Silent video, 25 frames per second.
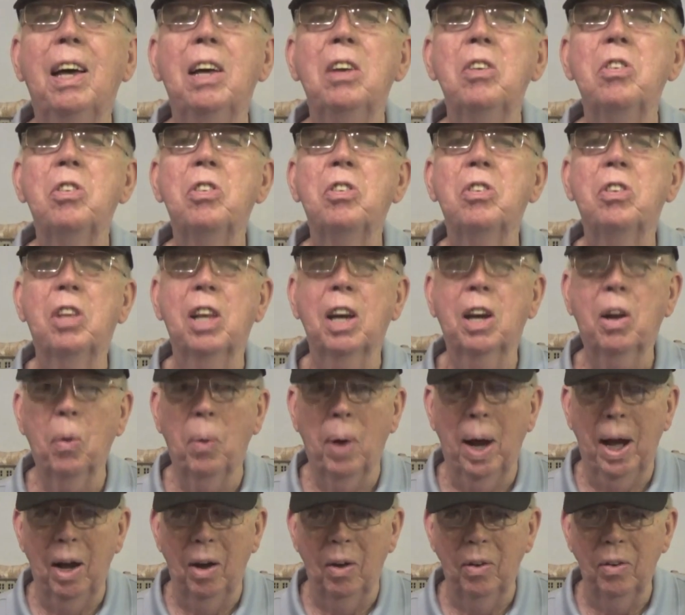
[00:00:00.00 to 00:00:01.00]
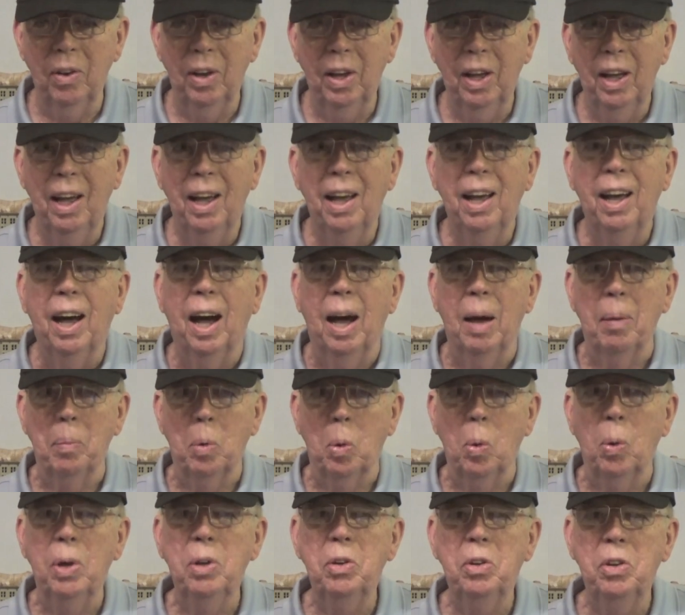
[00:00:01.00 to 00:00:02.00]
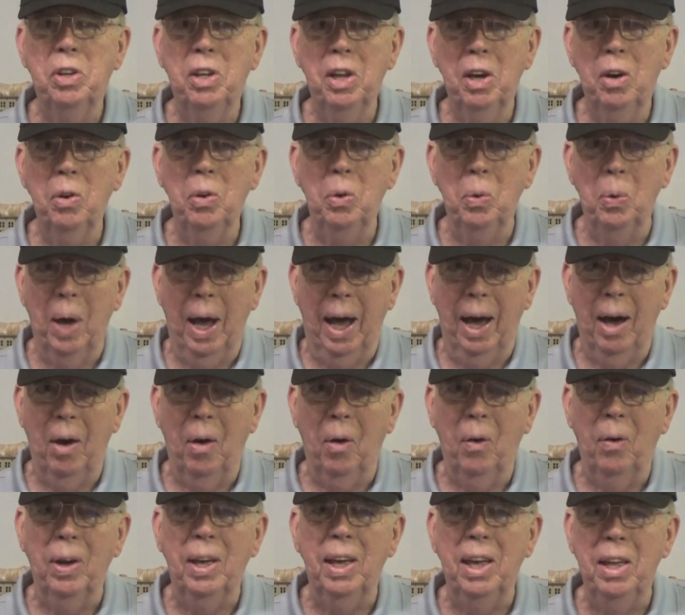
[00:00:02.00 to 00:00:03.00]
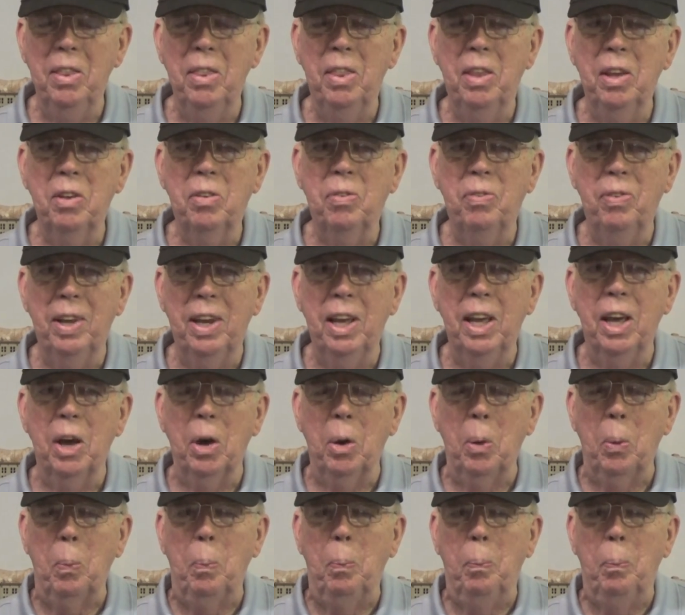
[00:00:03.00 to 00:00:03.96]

Stick around, I'm going to tell you how in this video.